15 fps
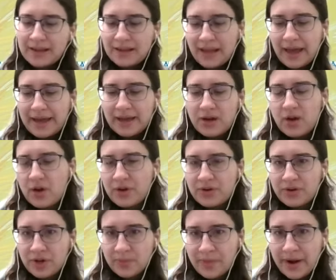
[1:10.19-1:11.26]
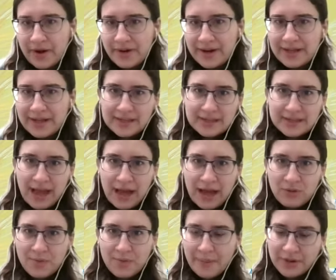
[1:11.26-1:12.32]
like honor your parents
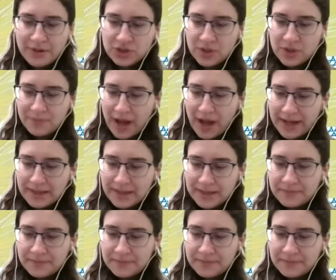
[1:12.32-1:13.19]
and remember Shabbat.